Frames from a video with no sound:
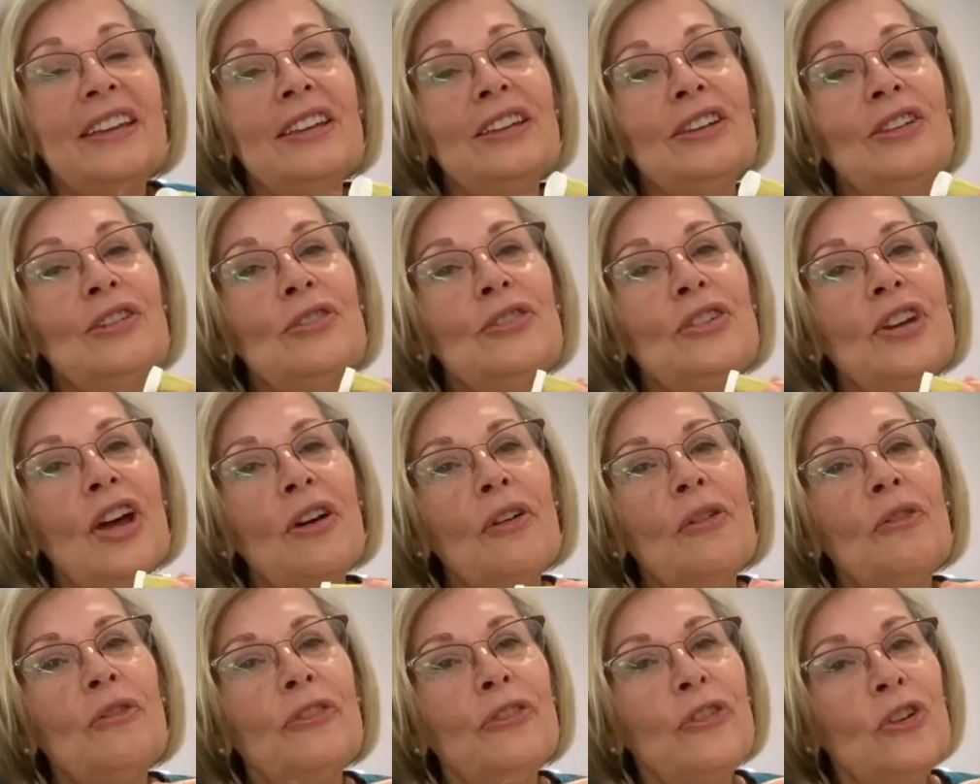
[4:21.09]
you
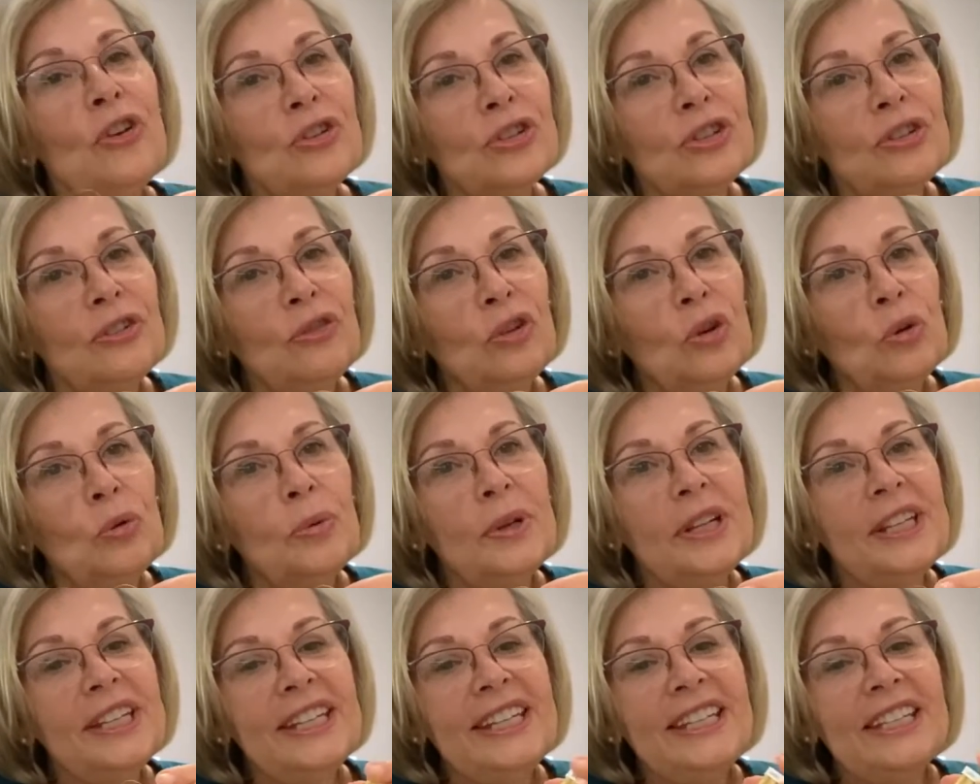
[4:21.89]
know, first of all,
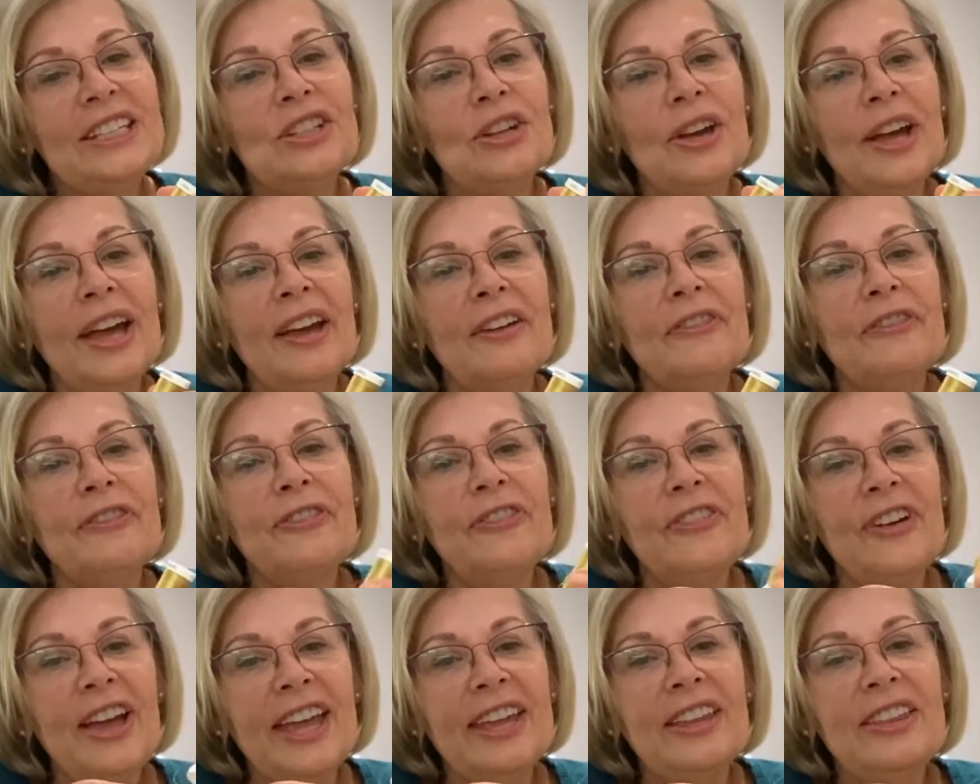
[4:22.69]
we need to have
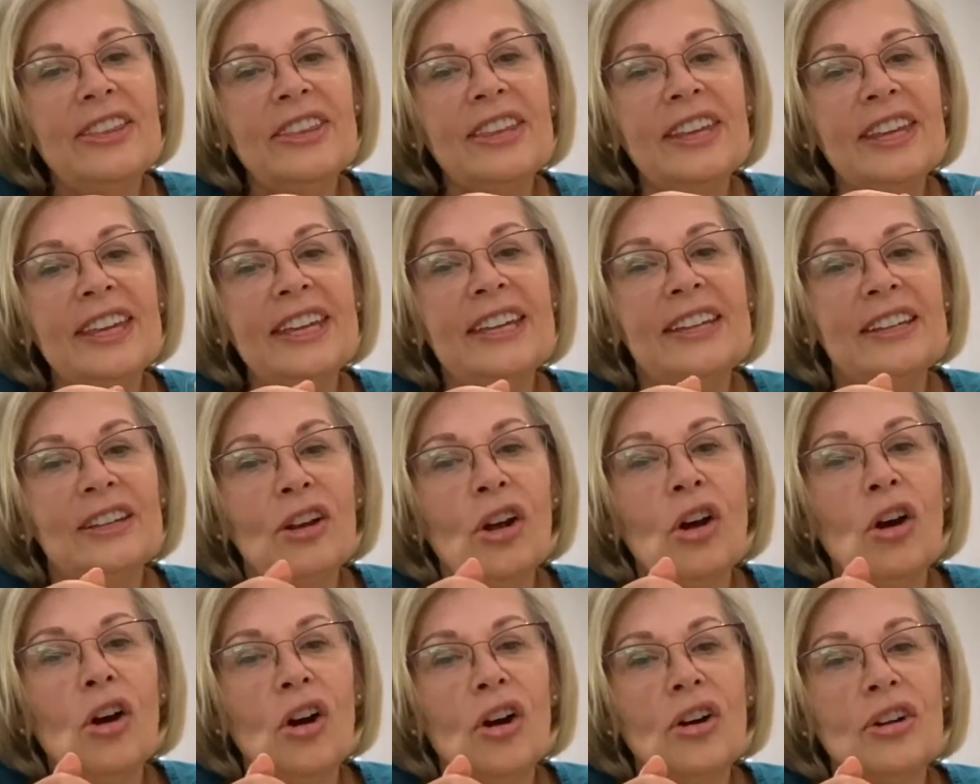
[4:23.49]
faith in
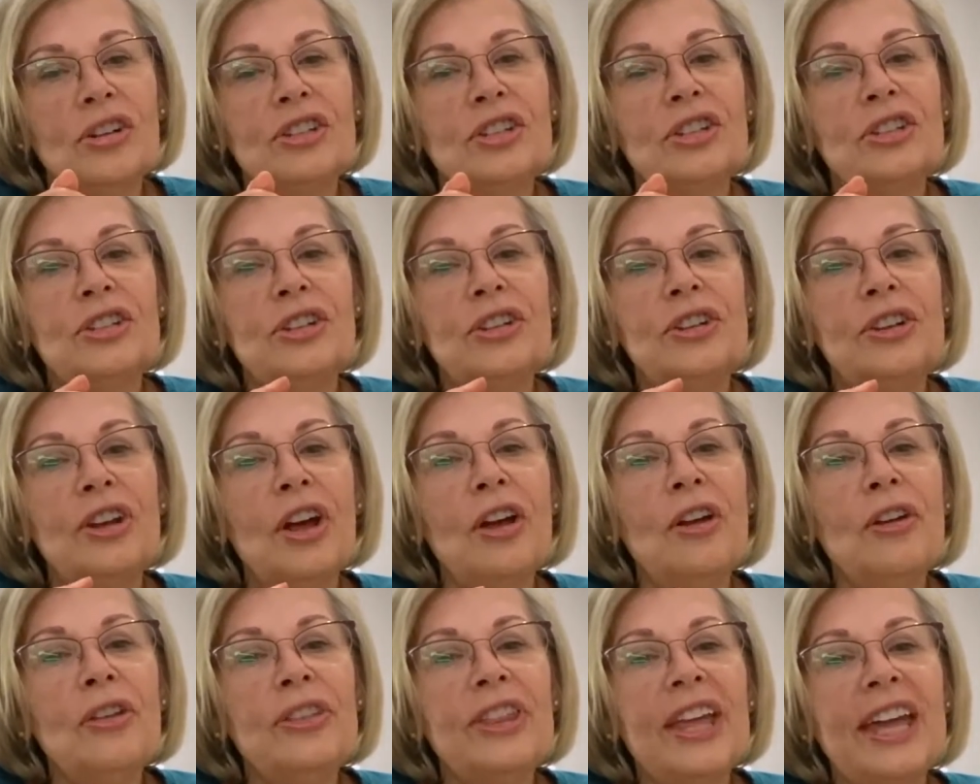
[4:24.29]
God, to
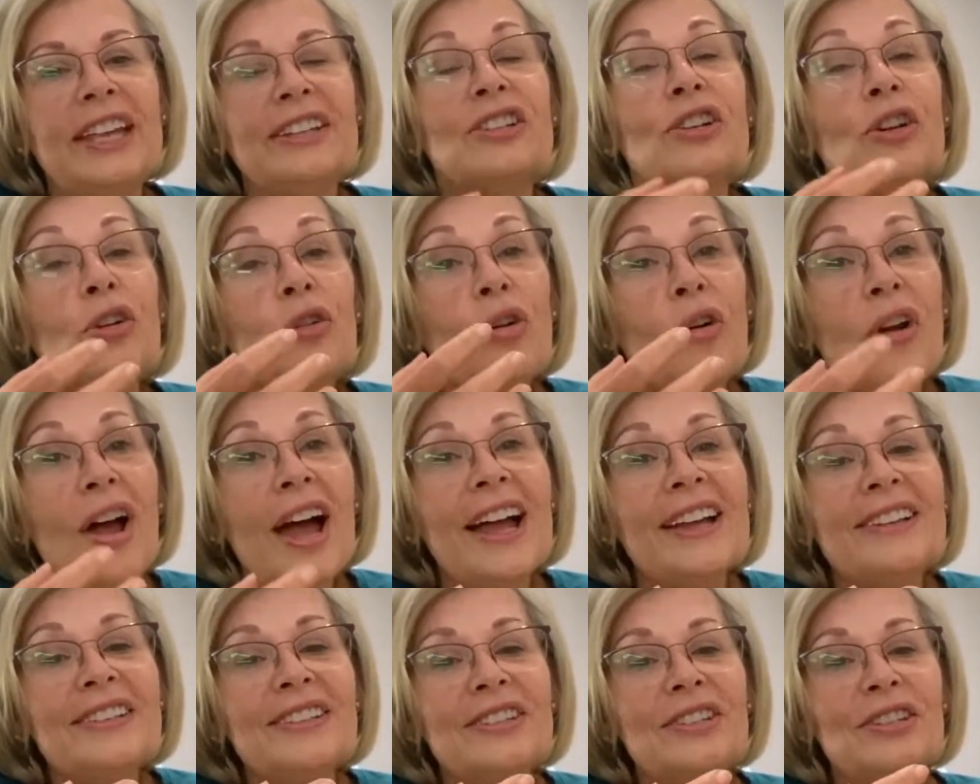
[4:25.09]
know that
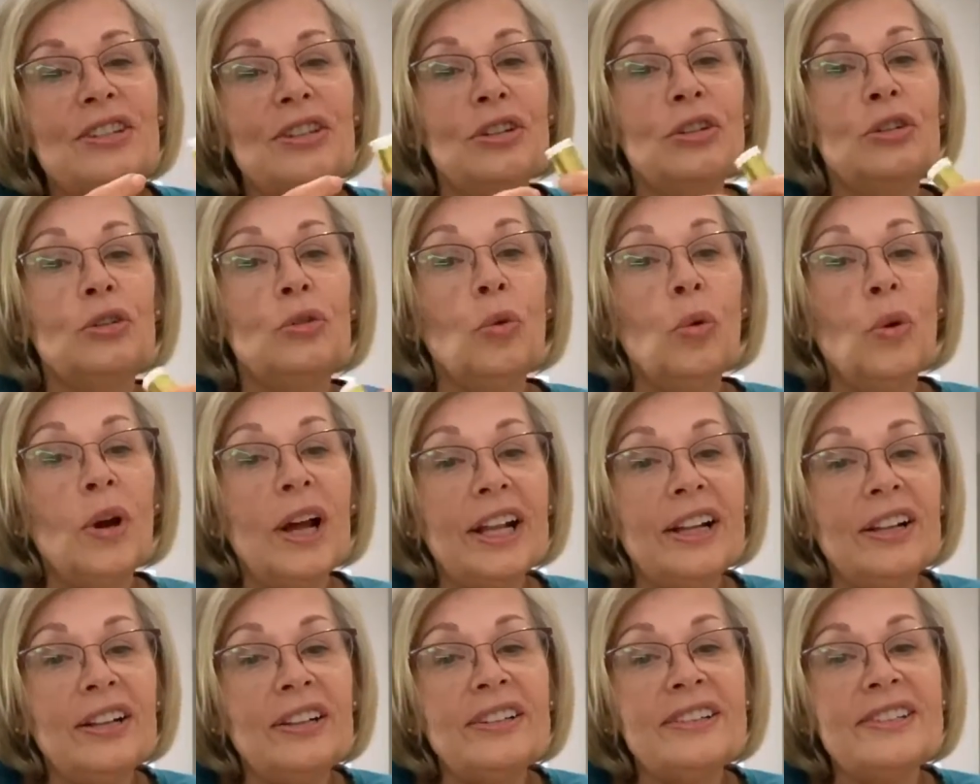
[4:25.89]
Christ
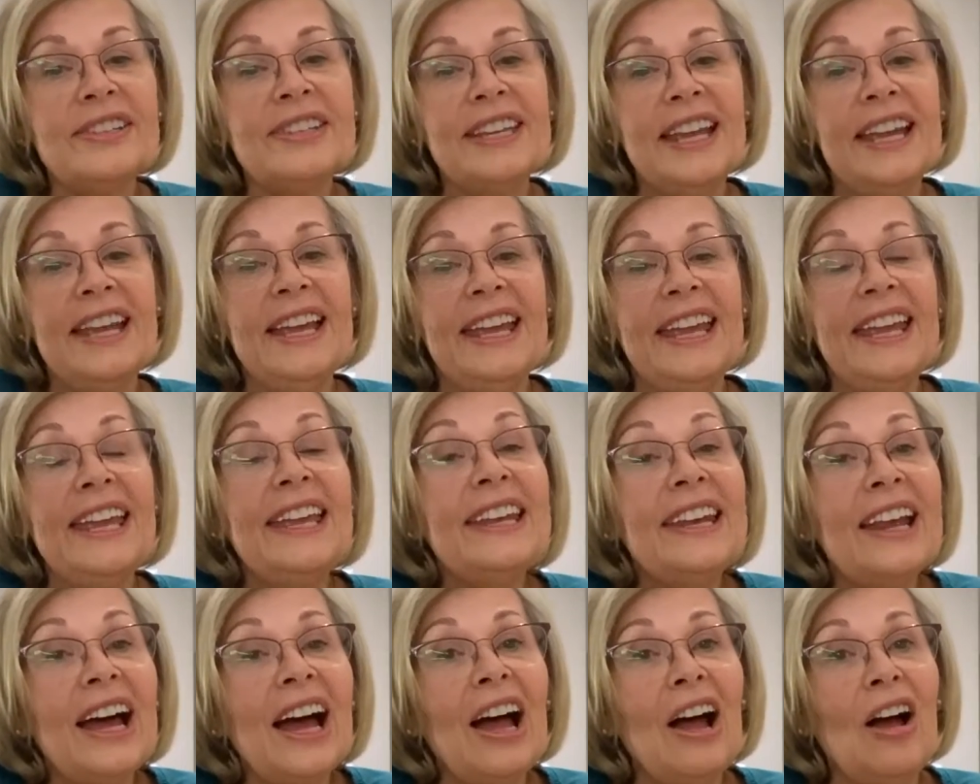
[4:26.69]
dwells
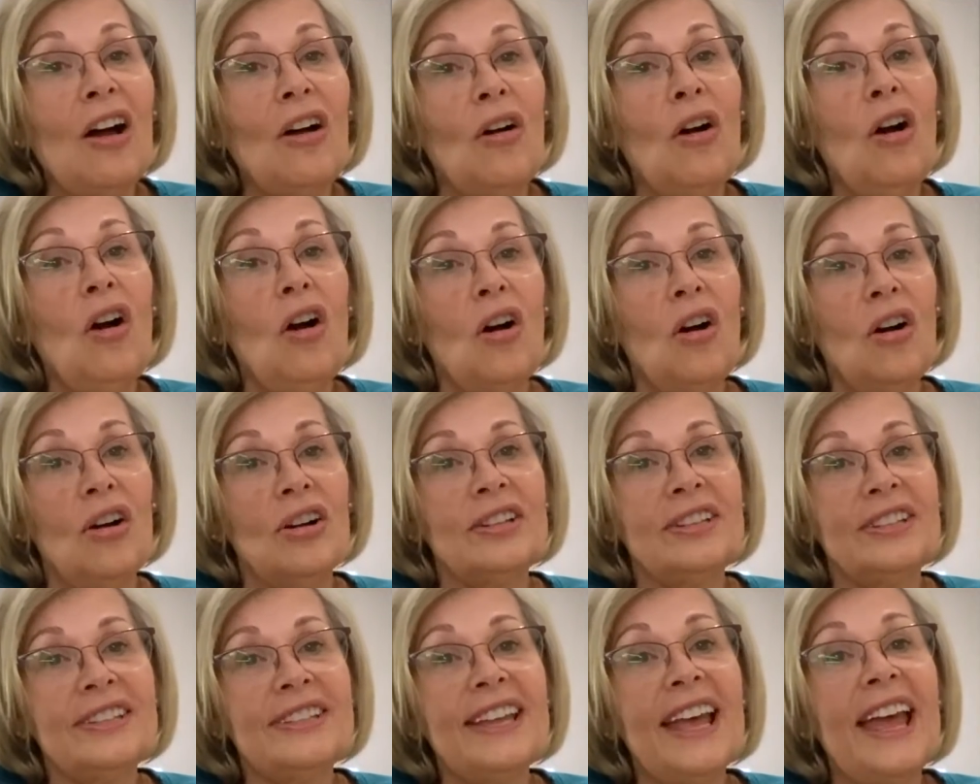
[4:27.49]
in our
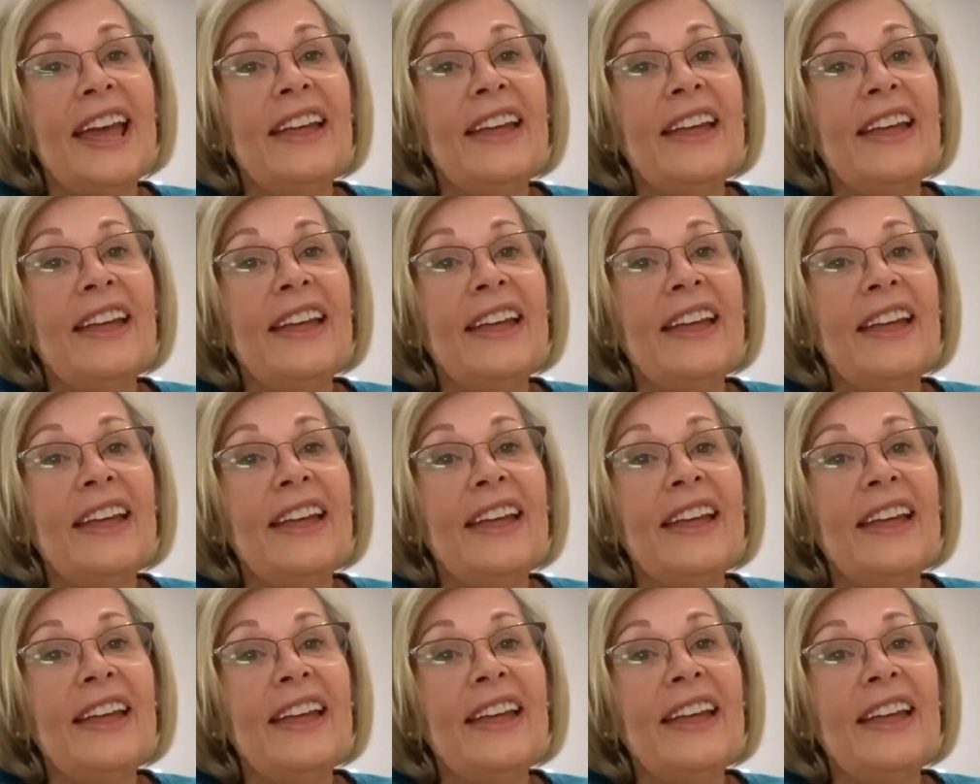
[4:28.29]
hearts.